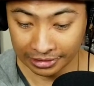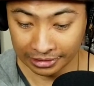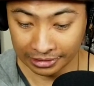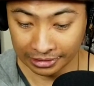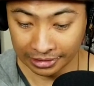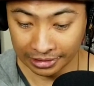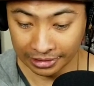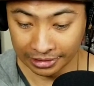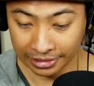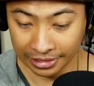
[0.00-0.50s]

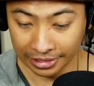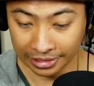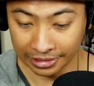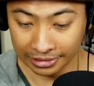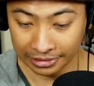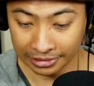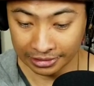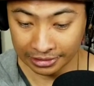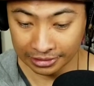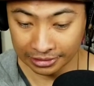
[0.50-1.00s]
And then
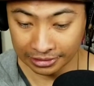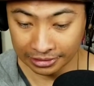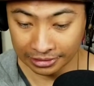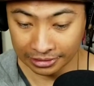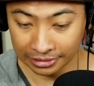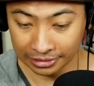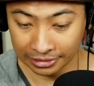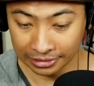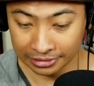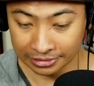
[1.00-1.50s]

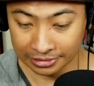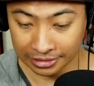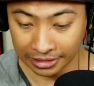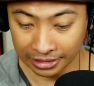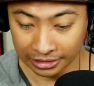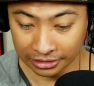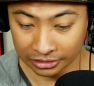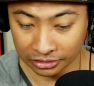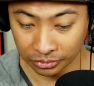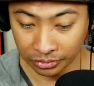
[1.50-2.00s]
he's
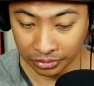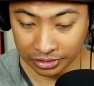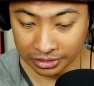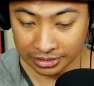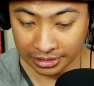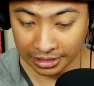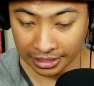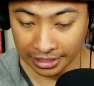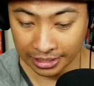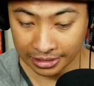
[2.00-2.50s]
getting towards
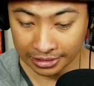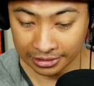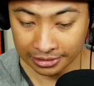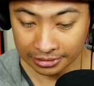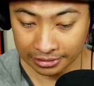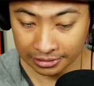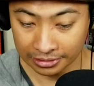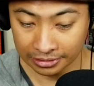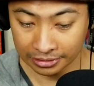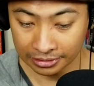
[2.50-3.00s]
the end.
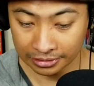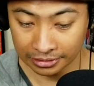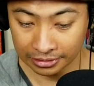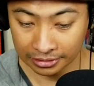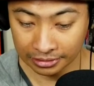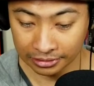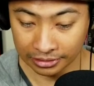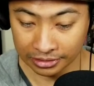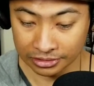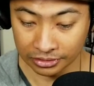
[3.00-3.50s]

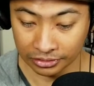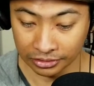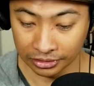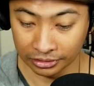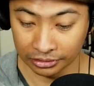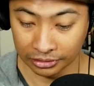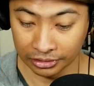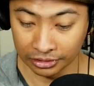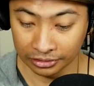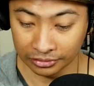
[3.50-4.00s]
There's only
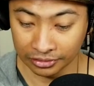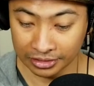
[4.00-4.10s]
thirty-three